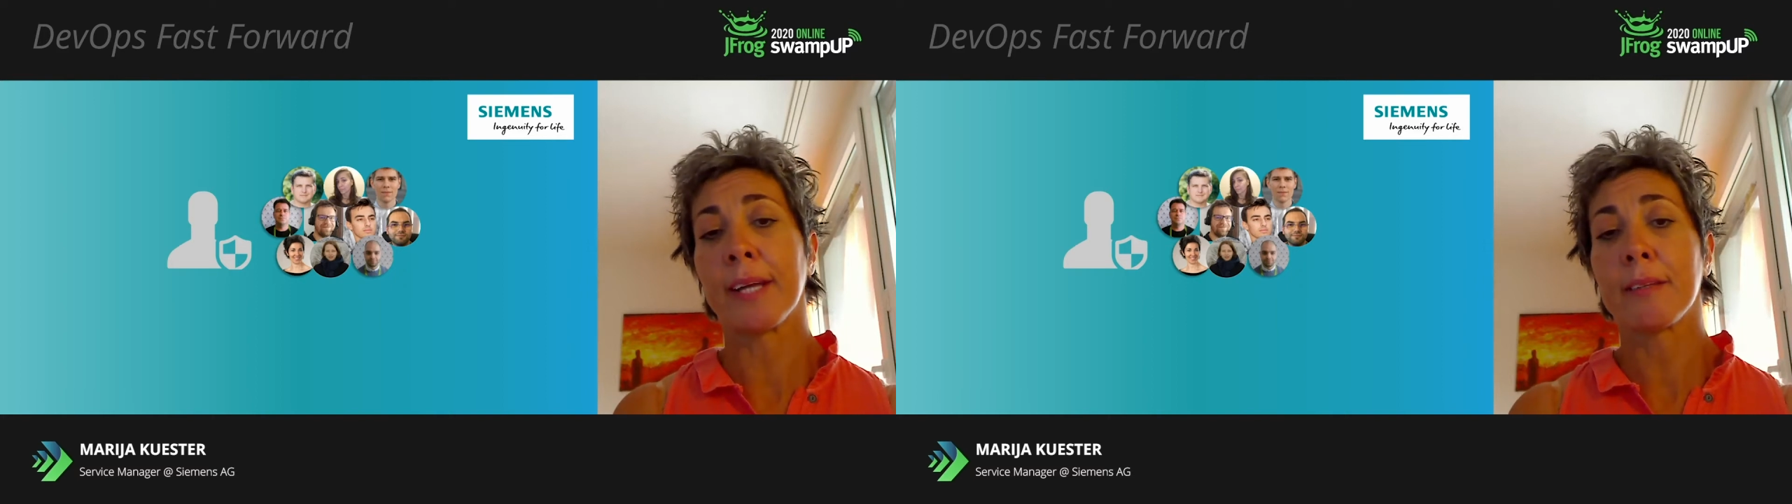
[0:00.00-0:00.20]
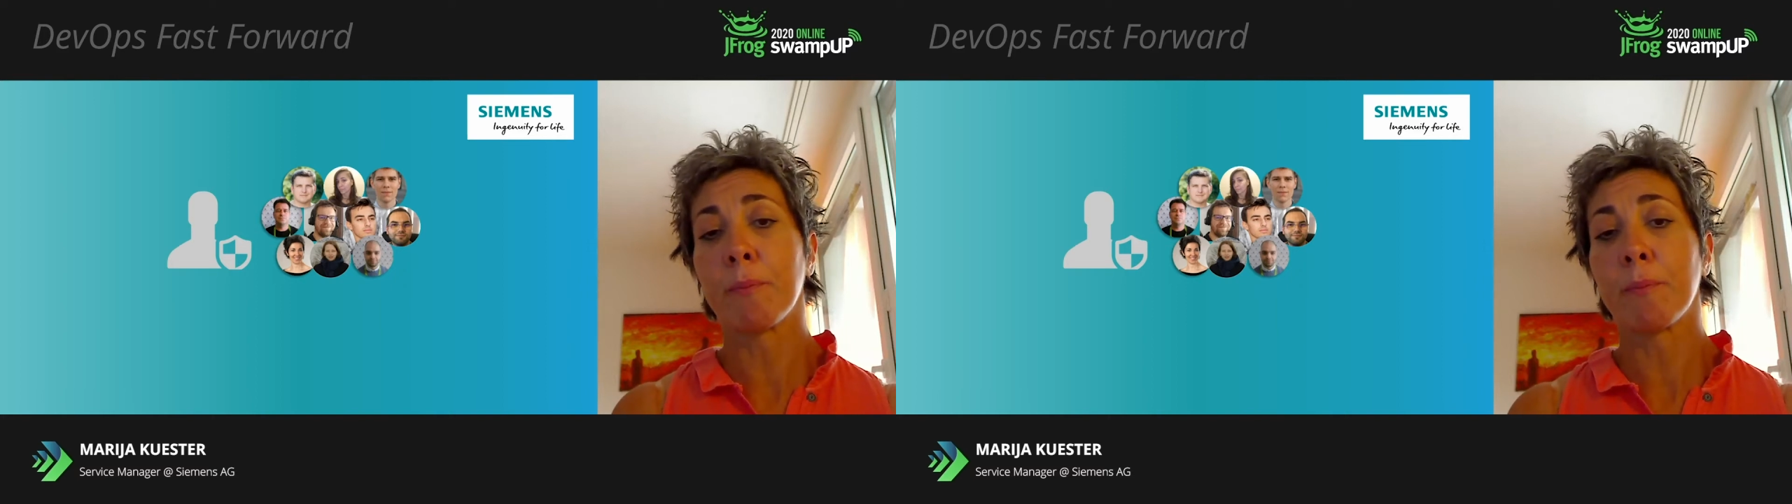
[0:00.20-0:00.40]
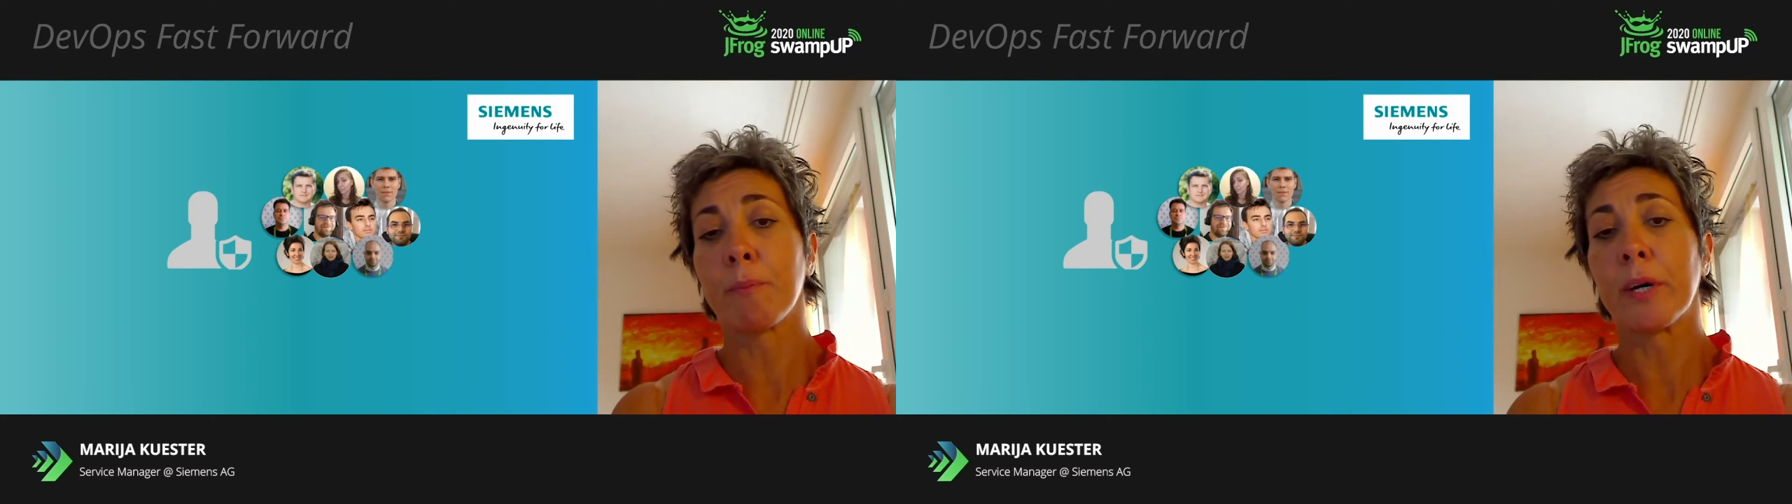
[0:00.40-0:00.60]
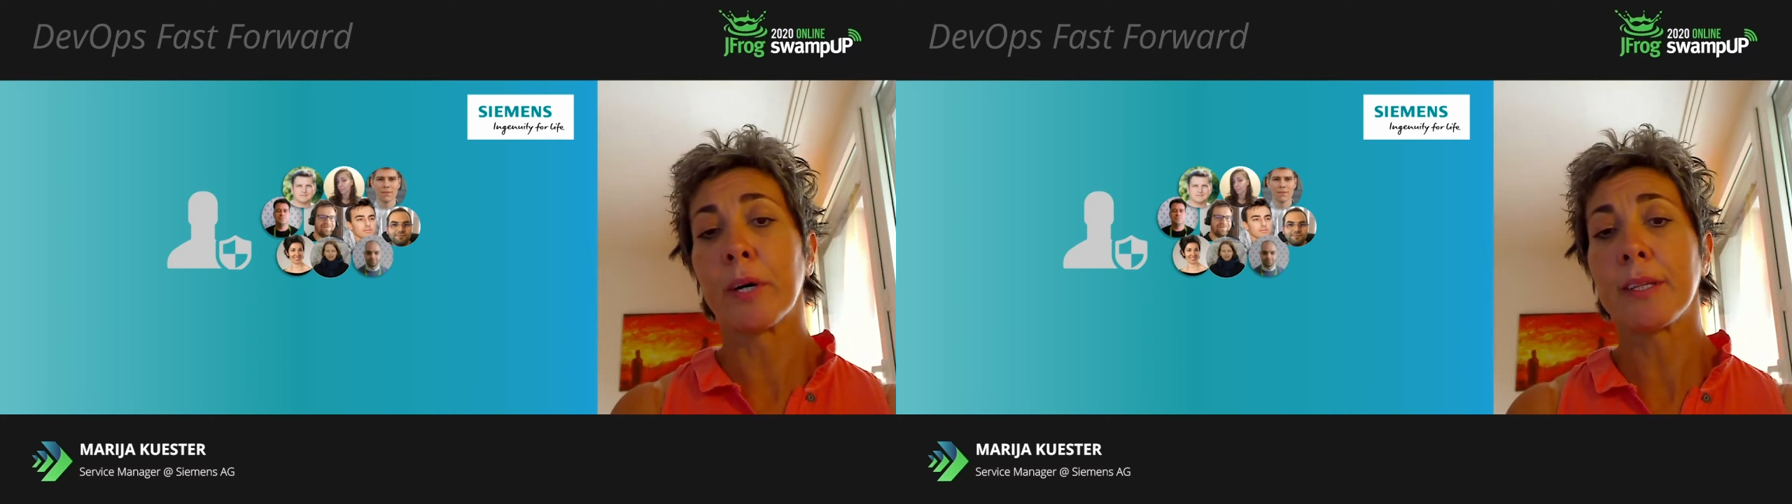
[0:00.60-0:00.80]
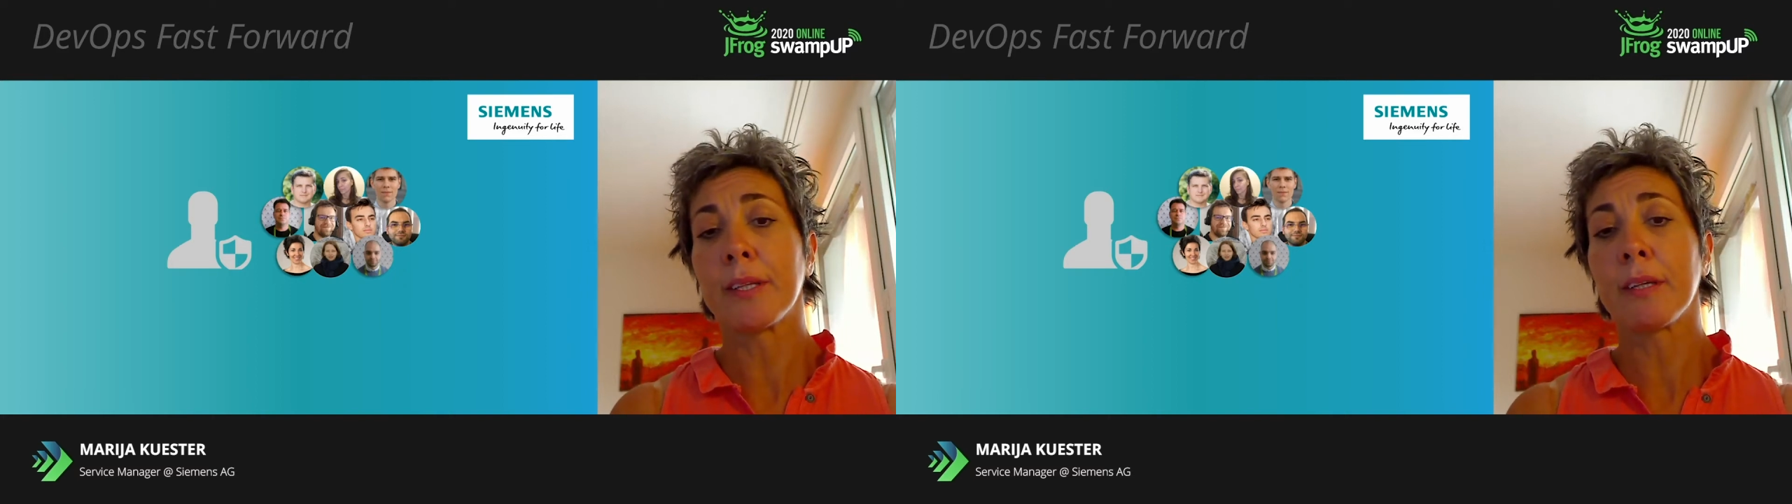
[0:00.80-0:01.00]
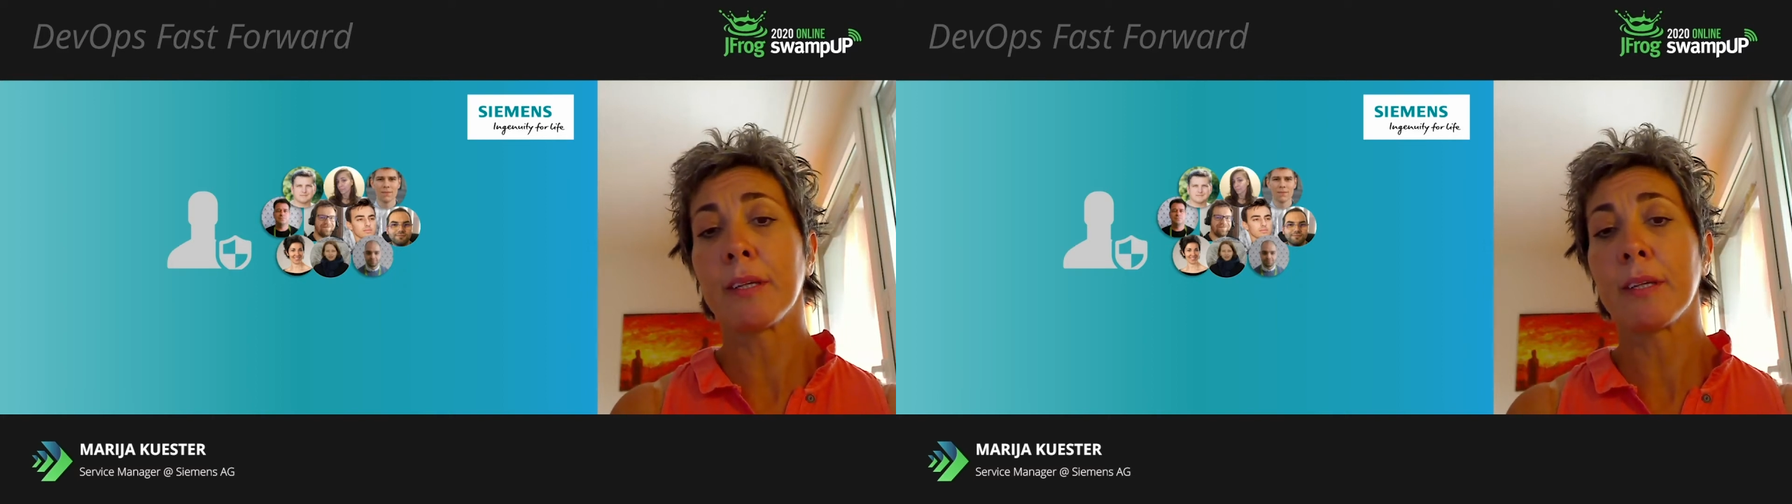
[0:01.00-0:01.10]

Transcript: supporting